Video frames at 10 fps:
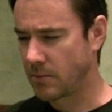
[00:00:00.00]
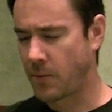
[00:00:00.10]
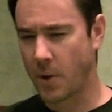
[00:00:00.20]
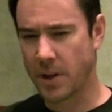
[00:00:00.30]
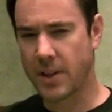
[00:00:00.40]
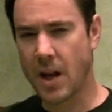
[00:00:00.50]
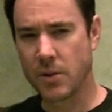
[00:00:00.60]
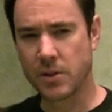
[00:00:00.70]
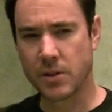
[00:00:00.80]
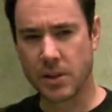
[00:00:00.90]

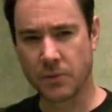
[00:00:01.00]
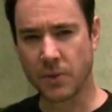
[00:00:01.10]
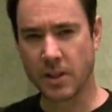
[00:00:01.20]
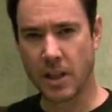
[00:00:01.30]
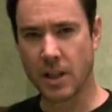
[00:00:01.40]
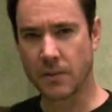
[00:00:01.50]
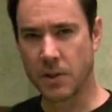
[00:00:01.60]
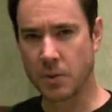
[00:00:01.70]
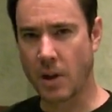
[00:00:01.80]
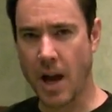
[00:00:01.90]
40,000 different
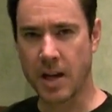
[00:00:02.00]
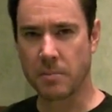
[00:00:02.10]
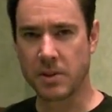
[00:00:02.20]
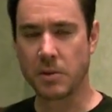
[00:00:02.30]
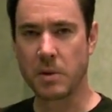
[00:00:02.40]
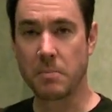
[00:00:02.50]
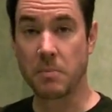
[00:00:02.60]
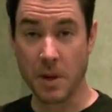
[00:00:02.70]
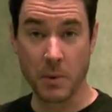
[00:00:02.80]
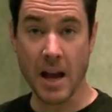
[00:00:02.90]
individual items that we
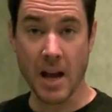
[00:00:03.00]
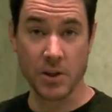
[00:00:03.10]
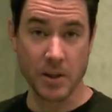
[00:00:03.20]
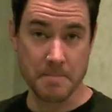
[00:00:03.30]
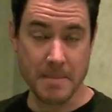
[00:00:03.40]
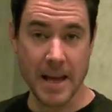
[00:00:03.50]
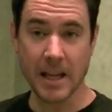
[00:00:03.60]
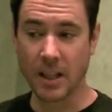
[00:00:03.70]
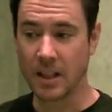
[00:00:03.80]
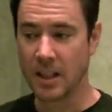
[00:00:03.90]
that we actually
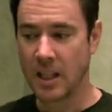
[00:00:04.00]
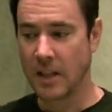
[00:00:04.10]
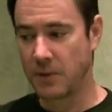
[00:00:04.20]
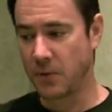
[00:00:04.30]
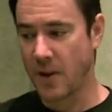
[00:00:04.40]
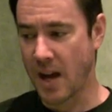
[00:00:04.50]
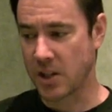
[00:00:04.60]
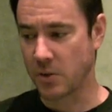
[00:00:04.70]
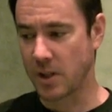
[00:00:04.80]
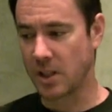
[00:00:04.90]
make. If you
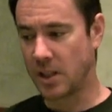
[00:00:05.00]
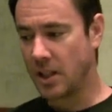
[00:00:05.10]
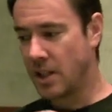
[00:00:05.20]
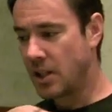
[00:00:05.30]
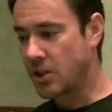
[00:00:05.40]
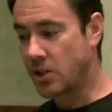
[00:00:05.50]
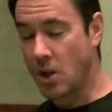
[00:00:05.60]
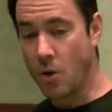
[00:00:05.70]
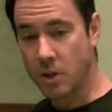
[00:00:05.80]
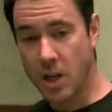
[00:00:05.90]
factor in
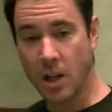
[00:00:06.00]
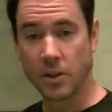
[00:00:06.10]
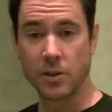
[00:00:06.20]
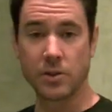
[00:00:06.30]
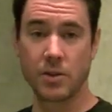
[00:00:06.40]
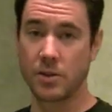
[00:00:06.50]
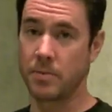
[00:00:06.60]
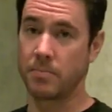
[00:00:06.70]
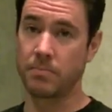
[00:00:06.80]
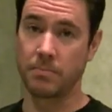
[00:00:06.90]
stone colors,
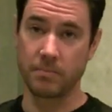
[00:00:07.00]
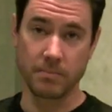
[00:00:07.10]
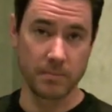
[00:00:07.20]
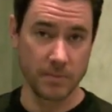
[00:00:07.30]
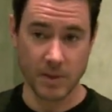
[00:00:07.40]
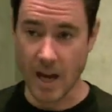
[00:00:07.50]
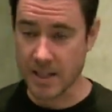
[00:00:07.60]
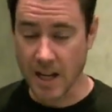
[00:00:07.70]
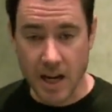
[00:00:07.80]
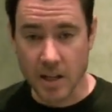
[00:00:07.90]

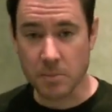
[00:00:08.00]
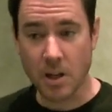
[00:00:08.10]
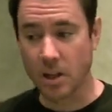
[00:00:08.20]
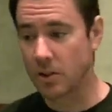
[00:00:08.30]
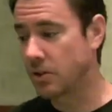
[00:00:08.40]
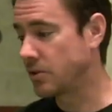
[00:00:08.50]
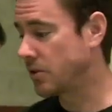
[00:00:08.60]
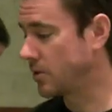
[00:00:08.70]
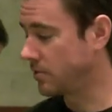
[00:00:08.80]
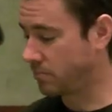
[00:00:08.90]
titanium
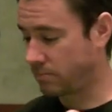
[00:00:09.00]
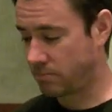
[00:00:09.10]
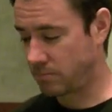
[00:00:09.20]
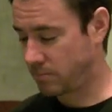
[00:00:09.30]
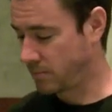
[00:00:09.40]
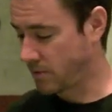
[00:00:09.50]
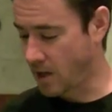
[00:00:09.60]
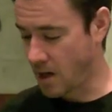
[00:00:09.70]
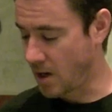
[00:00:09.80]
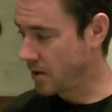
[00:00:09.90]
colors,
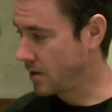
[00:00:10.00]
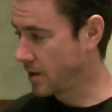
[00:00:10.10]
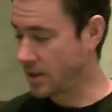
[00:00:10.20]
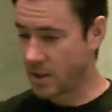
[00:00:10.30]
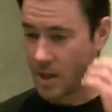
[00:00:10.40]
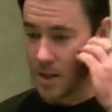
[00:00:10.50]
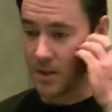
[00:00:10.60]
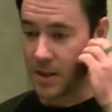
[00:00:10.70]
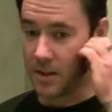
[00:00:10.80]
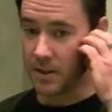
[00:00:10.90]
different sizes,
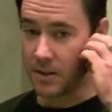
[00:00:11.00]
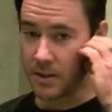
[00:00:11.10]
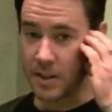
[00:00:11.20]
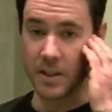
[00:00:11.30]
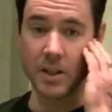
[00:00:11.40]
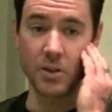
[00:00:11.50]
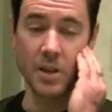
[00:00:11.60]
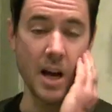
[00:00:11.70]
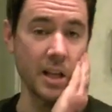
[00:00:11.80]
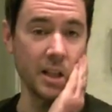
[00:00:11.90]
diameters. Then you're
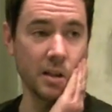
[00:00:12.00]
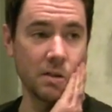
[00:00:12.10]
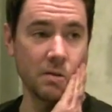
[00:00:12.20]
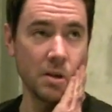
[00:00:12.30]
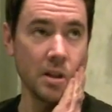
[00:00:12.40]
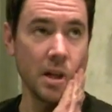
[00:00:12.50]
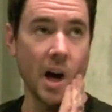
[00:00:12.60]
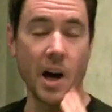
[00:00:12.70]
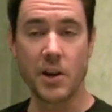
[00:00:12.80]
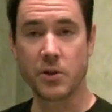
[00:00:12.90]
talking
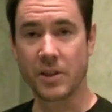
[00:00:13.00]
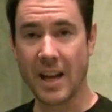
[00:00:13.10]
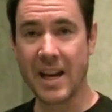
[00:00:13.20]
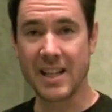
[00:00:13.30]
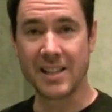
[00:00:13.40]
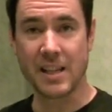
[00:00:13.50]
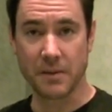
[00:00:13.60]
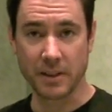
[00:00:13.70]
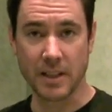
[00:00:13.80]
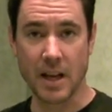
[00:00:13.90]

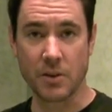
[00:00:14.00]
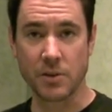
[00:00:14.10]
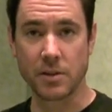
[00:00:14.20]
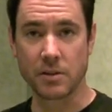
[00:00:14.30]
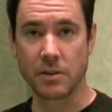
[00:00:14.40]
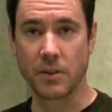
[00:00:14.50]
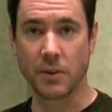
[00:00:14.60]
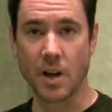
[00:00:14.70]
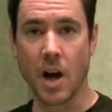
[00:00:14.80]
187,000 different